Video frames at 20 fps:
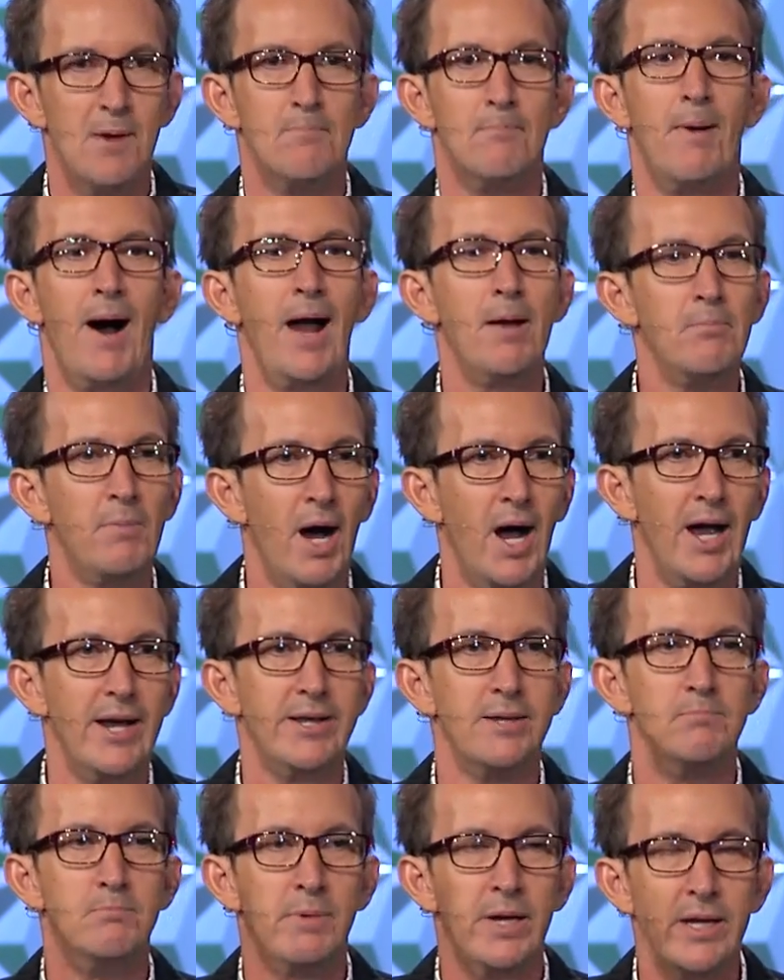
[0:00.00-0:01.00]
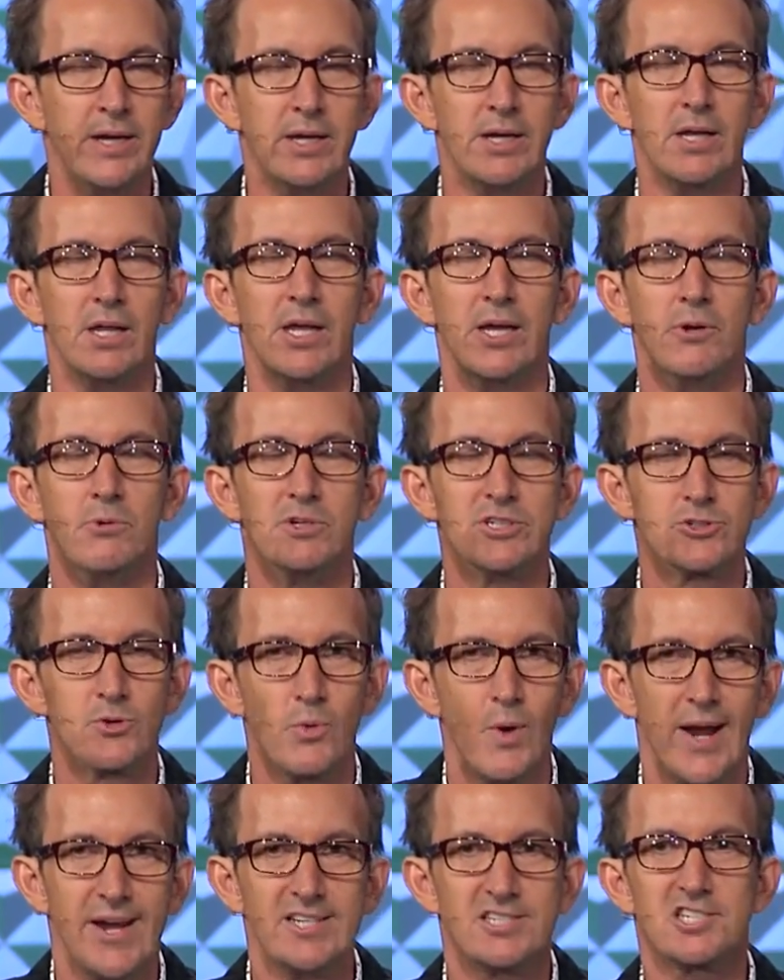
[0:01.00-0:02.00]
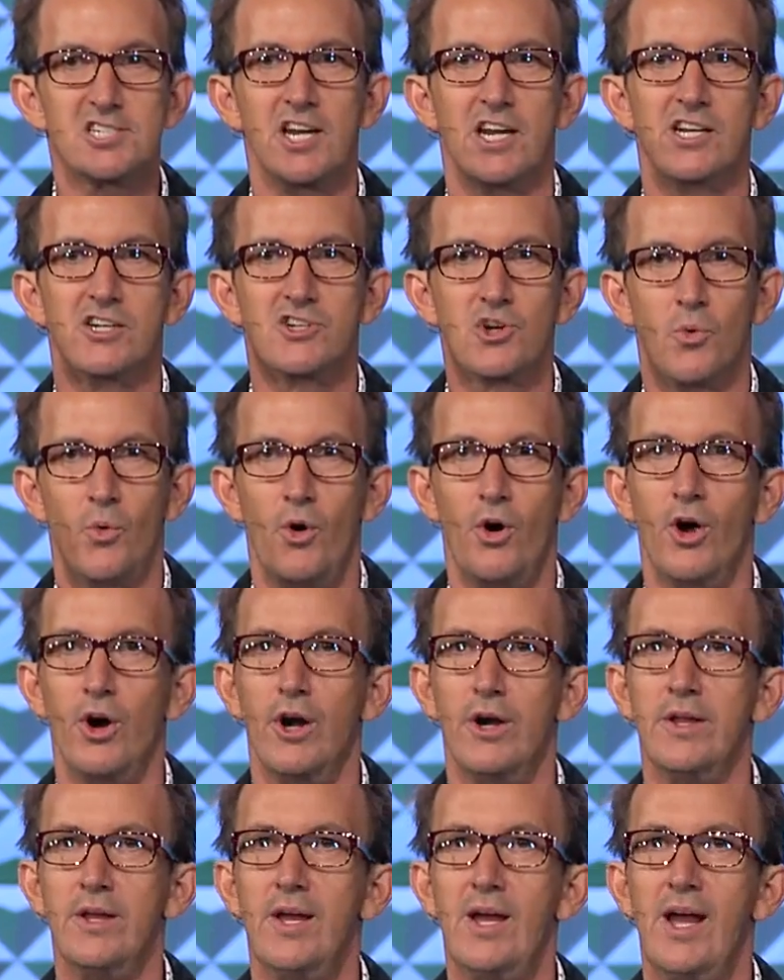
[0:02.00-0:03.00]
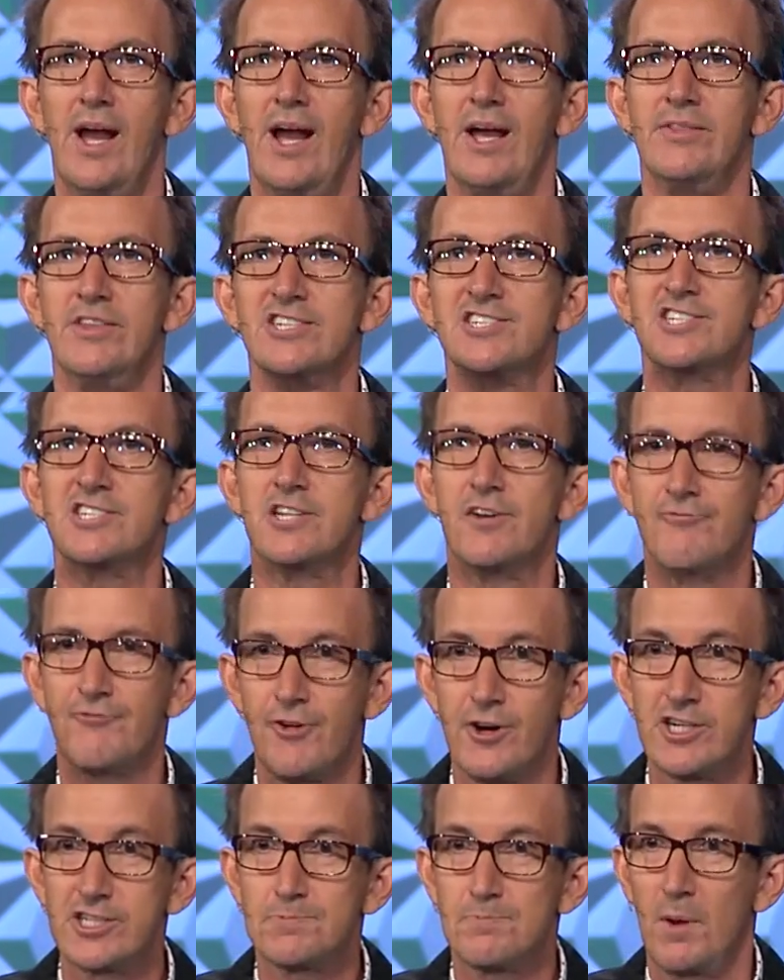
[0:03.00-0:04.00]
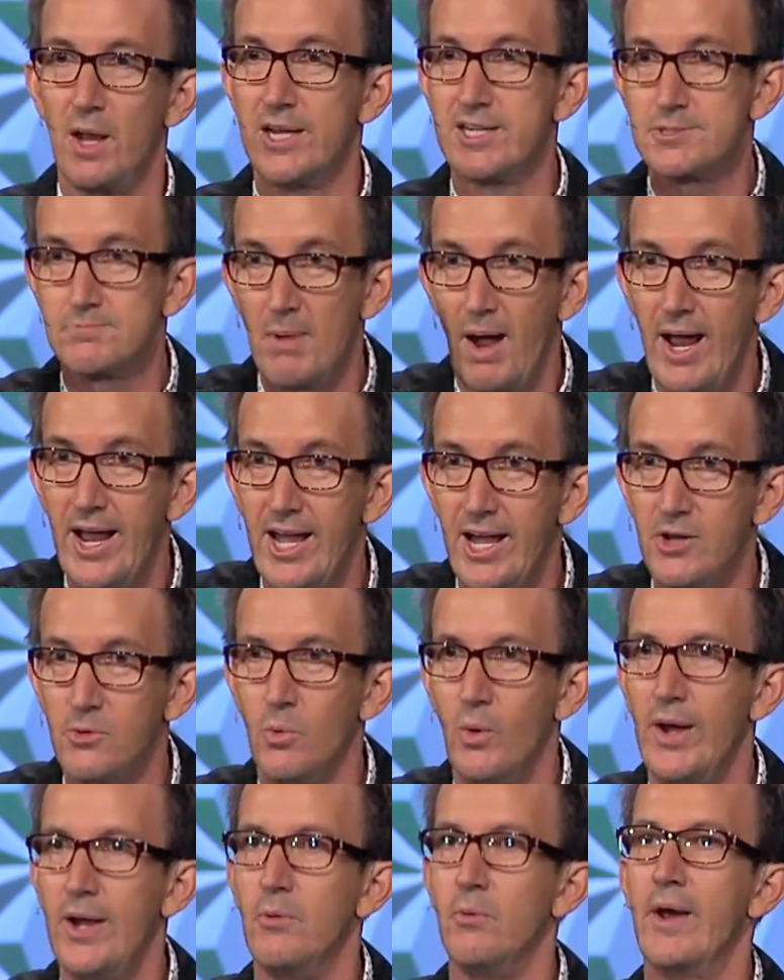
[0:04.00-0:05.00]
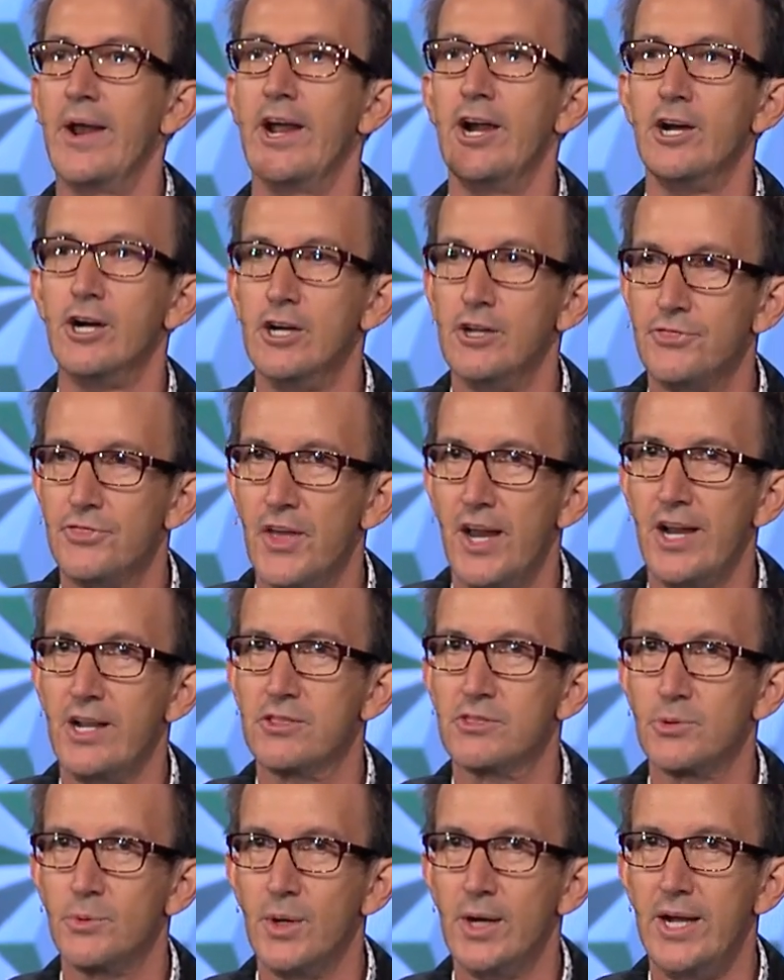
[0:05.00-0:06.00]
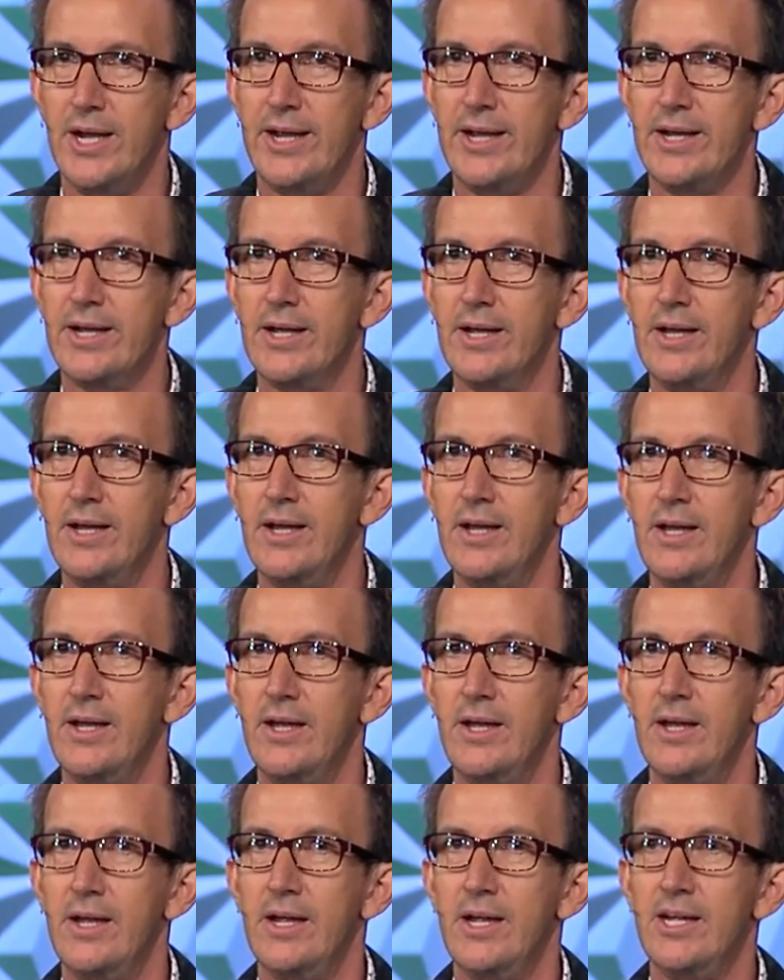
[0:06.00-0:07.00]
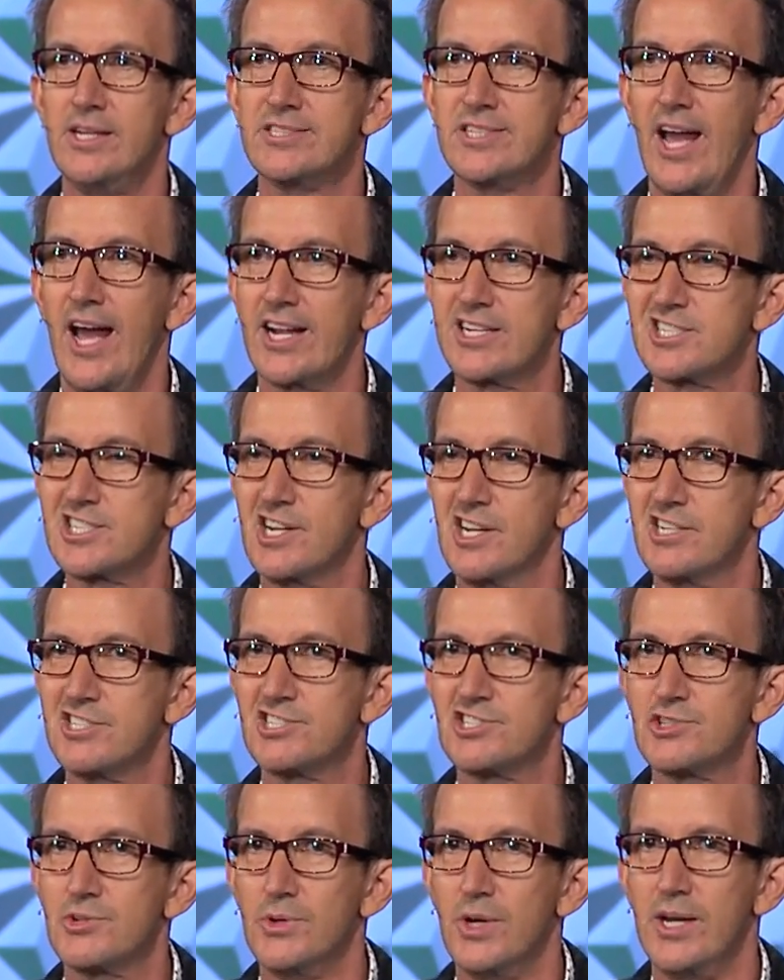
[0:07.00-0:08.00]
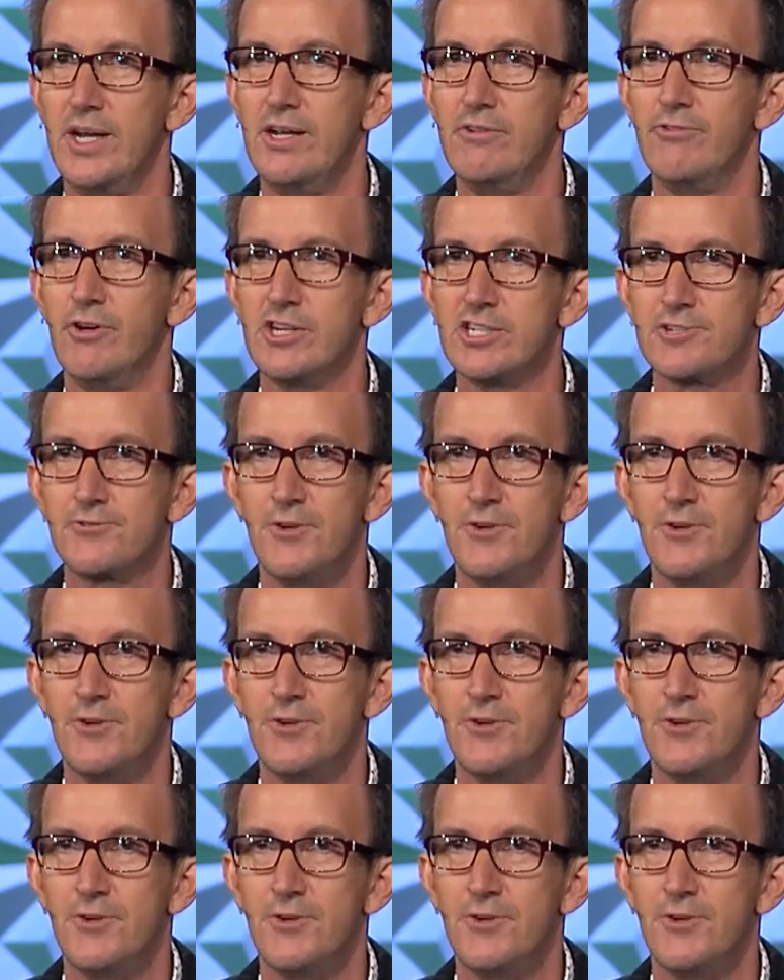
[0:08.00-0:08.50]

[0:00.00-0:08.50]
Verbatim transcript: My mind immediately was racing toward, and this is the first place my head went when I heard think three, is Exodus 3, verse